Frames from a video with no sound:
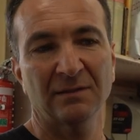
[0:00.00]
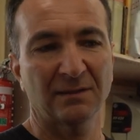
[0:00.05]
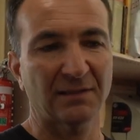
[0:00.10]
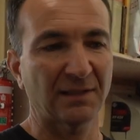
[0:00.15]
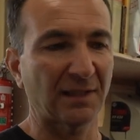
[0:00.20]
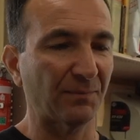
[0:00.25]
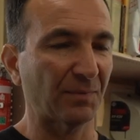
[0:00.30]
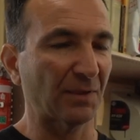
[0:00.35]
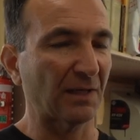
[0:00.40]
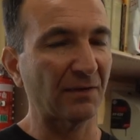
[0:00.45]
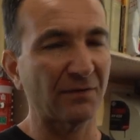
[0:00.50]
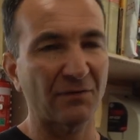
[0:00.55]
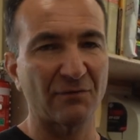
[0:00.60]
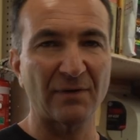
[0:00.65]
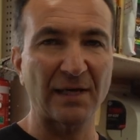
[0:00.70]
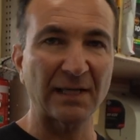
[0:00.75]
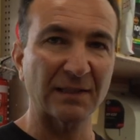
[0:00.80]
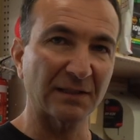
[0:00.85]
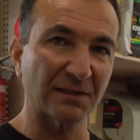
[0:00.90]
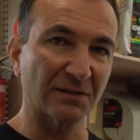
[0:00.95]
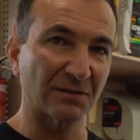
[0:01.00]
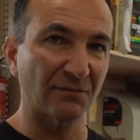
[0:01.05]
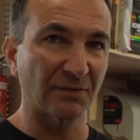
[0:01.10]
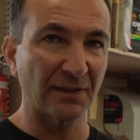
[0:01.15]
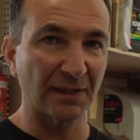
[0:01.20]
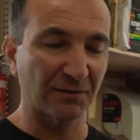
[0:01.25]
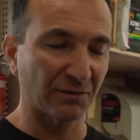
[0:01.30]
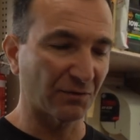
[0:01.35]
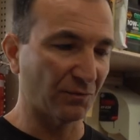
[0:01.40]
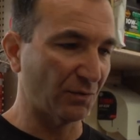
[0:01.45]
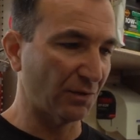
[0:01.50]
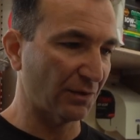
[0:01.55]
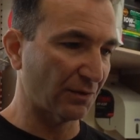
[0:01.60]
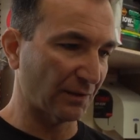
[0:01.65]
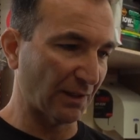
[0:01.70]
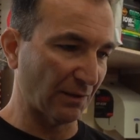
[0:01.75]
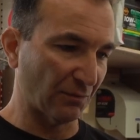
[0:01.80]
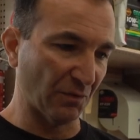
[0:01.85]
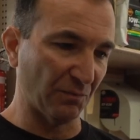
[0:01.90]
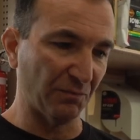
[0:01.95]
a couple of other rallies around the
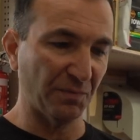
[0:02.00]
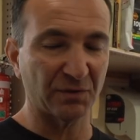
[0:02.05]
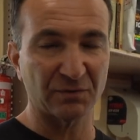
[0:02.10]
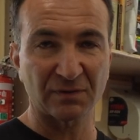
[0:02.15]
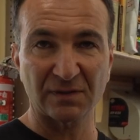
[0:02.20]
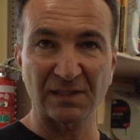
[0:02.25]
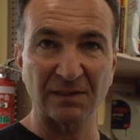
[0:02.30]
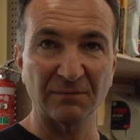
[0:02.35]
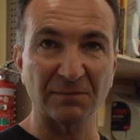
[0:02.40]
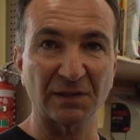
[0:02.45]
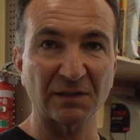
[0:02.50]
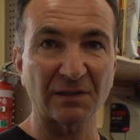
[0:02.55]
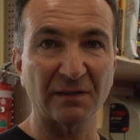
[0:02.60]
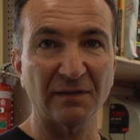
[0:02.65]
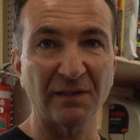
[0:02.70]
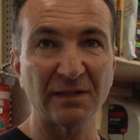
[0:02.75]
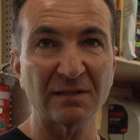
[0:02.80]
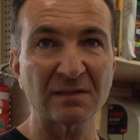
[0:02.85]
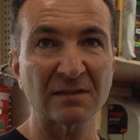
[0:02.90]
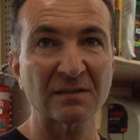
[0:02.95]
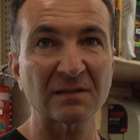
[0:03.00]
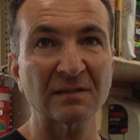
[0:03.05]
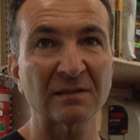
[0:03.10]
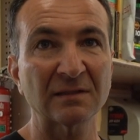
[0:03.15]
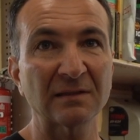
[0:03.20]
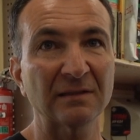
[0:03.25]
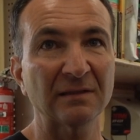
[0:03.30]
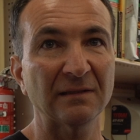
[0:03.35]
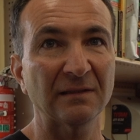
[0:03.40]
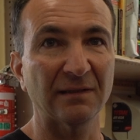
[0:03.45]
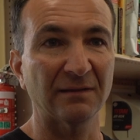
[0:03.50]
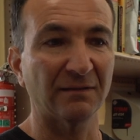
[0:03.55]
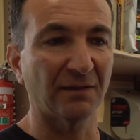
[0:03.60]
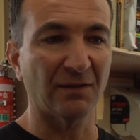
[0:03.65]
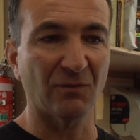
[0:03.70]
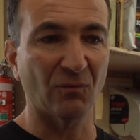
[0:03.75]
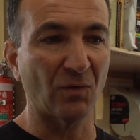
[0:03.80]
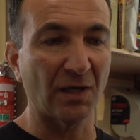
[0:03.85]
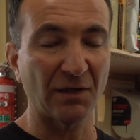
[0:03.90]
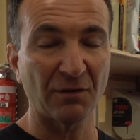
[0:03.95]
world that were built similar to this, and
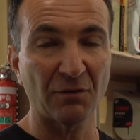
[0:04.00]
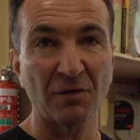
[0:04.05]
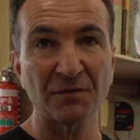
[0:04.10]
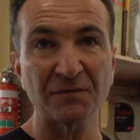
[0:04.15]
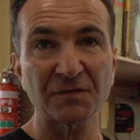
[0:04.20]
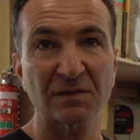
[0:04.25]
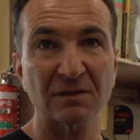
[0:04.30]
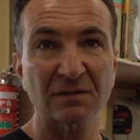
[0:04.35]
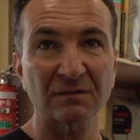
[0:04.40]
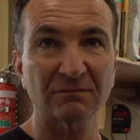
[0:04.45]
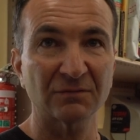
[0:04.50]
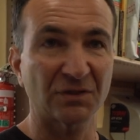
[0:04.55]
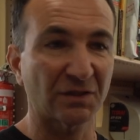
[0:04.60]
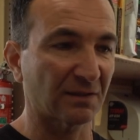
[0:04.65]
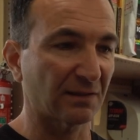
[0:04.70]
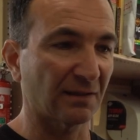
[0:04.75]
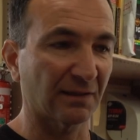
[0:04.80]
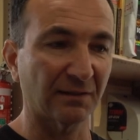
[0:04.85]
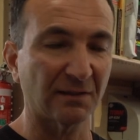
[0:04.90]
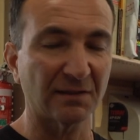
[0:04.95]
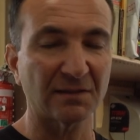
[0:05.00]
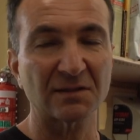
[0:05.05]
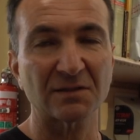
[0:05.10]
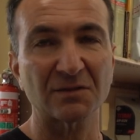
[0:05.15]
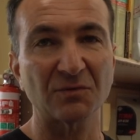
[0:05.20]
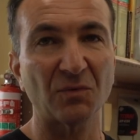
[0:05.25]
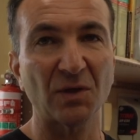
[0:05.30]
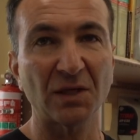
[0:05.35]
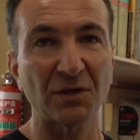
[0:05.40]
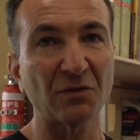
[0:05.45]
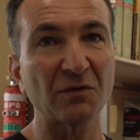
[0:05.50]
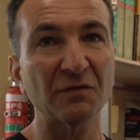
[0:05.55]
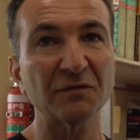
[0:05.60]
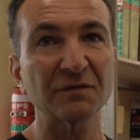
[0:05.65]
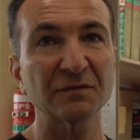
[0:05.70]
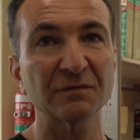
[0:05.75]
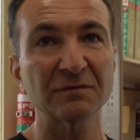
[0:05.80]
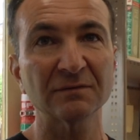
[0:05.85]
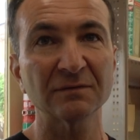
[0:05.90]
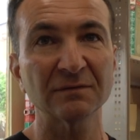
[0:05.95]
they're one-offs, just like this is a
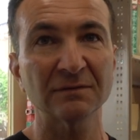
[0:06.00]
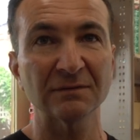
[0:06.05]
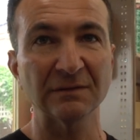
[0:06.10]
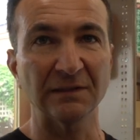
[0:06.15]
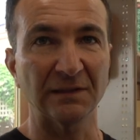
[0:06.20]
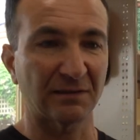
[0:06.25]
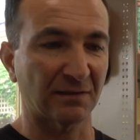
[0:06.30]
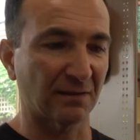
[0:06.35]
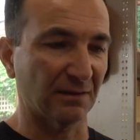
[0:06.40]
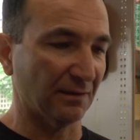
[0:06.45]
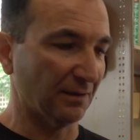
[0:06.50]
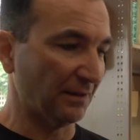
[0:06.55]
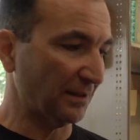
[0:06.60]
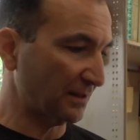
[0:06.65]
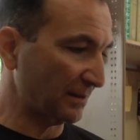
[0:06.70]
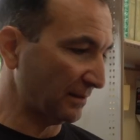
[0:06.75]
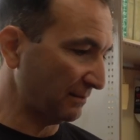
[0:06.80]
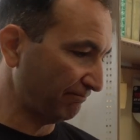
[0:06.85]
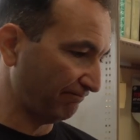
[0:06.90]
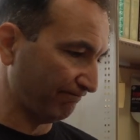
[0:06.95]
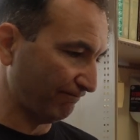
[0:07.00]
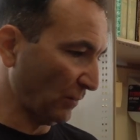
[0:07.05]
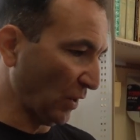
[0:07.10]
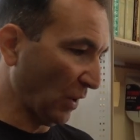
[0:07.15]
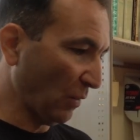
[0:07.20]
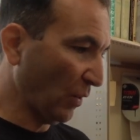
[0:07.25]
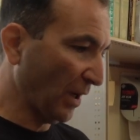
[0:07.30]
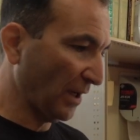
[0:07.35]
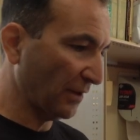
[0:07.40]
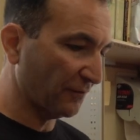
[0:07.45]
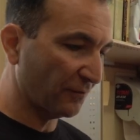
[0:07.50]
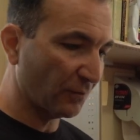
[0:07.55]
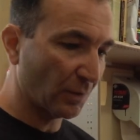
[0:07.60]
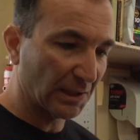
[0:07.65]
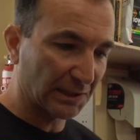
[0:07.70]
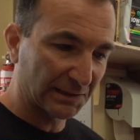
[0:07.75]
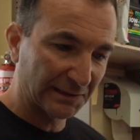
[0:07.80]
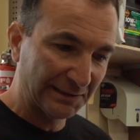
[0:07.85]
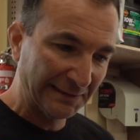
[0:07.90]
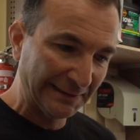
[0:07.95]
one-off. It's a
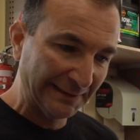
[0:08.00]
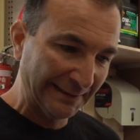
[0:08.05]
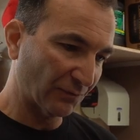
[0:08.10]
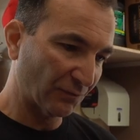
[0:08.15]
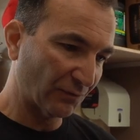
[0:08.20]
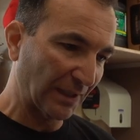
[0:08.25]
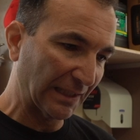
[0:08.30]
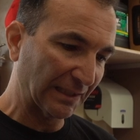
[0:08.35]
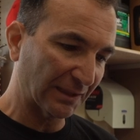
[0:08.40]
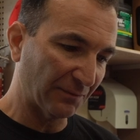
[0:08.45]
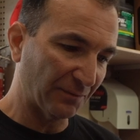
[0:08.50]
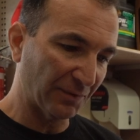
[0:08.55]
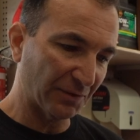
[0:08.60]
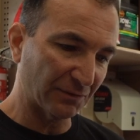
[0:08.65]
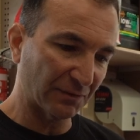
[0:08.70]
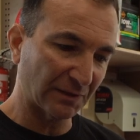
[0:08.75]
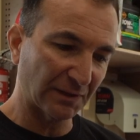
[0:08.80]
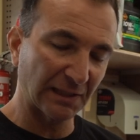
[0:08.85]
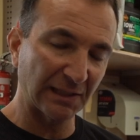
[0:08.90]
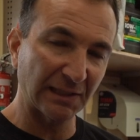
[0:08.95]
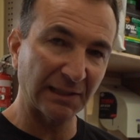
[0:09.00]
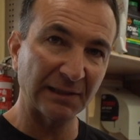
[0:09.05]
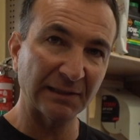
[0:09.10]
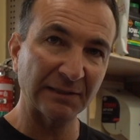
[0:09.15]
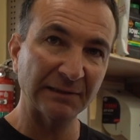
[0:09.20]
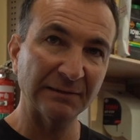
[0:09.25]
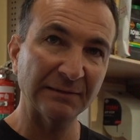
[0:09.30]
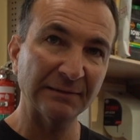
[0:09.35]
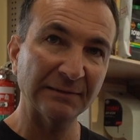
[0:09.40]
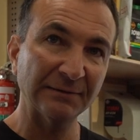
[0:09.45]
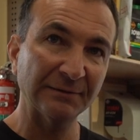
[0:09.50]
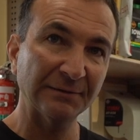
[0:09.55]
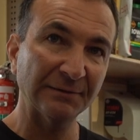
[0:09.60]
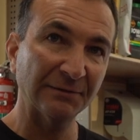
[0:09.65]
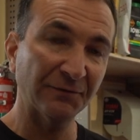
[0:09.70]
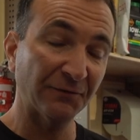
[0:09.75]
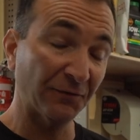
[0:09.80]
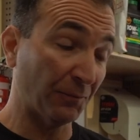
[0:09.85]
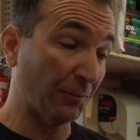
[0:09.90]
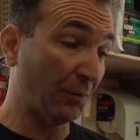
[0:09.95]
one-of-one rally built car
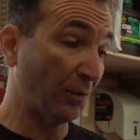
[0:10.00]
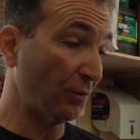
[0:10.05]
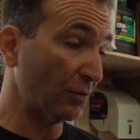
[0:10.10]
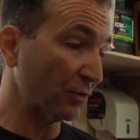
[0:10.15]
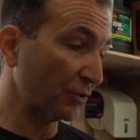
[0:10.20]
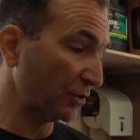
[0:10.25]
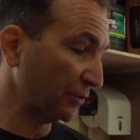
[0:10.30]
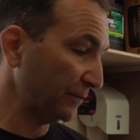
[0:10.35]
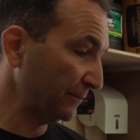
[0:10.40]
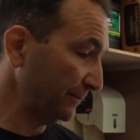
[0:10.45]
for Porsche.